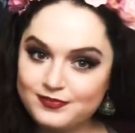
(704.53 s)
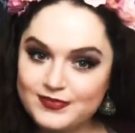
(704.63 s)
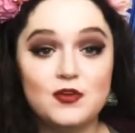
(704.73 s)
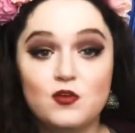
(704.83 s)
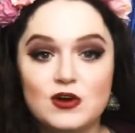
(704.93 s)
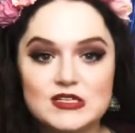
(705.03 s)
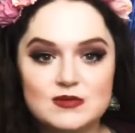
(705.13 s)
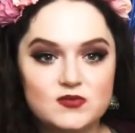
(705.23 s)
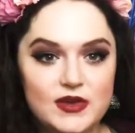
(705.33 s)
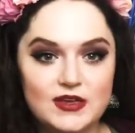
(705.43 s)
Of course, I'm
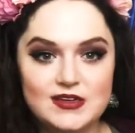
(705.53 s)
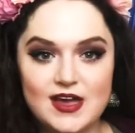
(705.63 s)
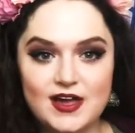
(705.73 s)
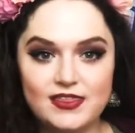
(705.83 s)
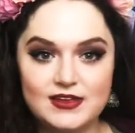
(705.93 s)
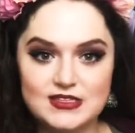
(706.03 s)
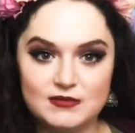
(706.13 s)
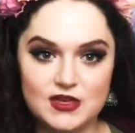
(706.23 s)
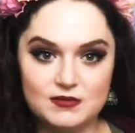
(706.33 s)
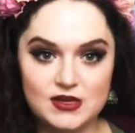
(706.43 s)
speaking to Catholics. I'm
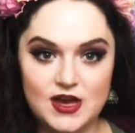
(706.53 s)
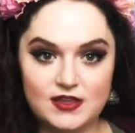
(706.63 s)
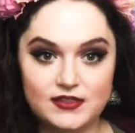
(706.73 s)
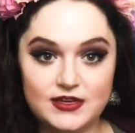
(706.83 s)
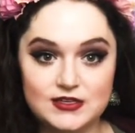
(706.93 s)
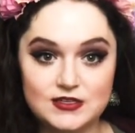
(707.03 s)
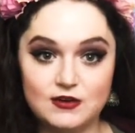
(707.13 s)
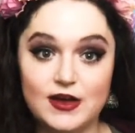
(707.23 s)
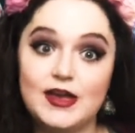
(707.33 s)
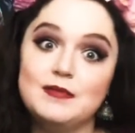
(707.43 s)
the hippie Catholic, so
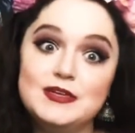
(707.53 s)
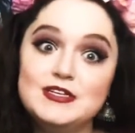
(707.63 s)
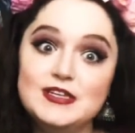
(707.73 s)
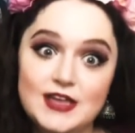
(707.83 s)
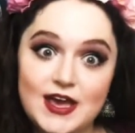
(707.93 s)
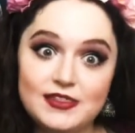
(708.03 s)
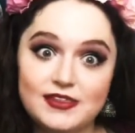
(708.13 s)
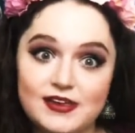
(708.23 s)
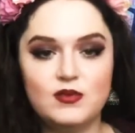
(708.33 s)
I am indeed a Catholic.